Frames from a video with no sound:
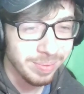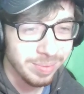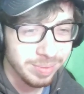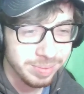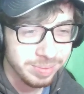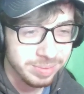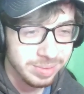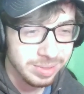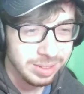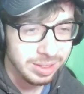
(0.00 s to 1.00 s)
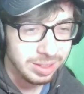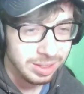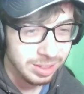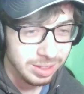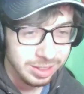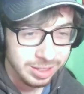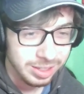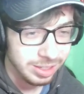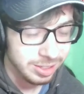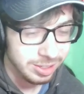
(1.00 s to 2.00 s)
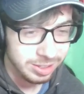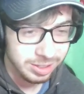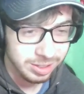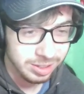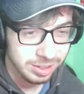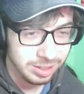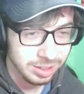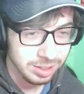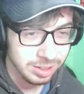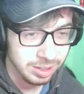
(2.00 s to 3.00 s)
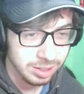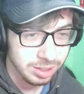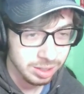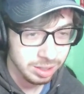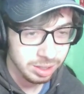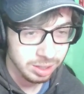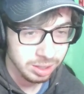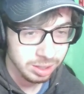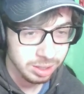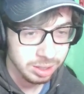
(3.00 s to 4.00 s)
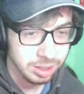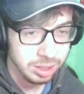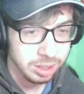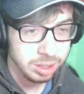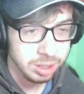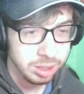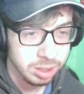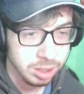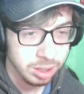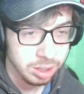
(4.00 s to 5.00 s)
[no speech]